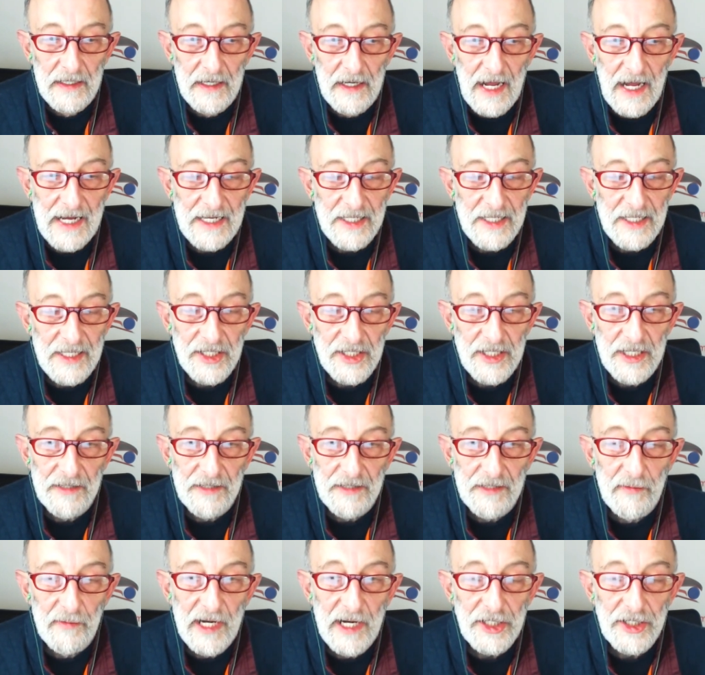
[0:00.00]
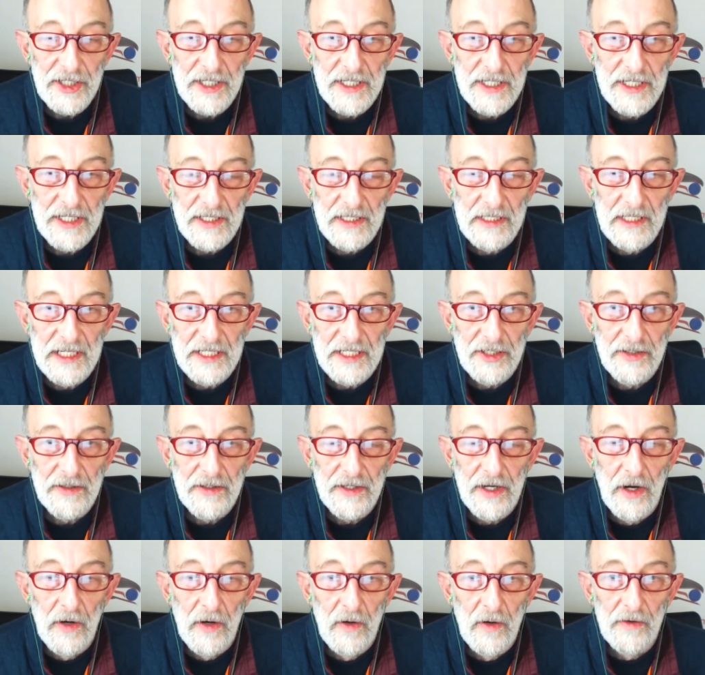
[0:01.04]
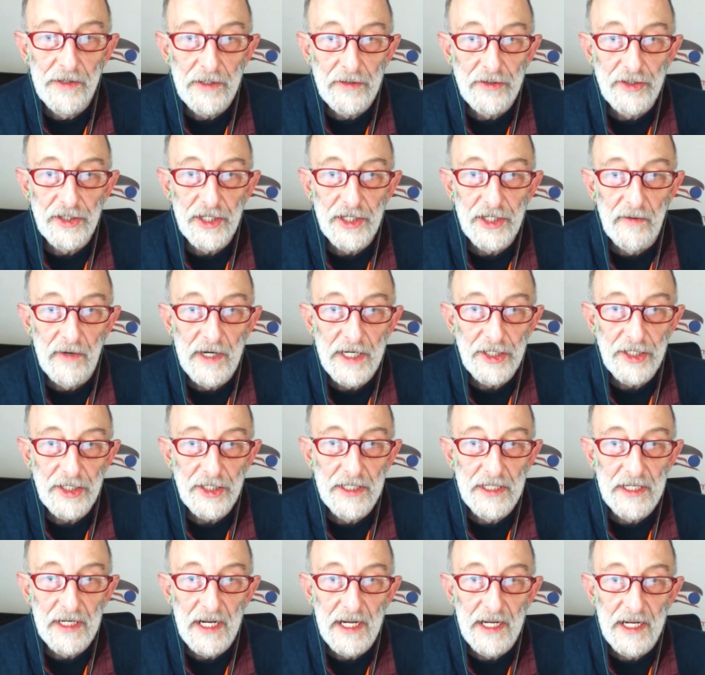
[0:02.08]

access to information has led to a whole new generation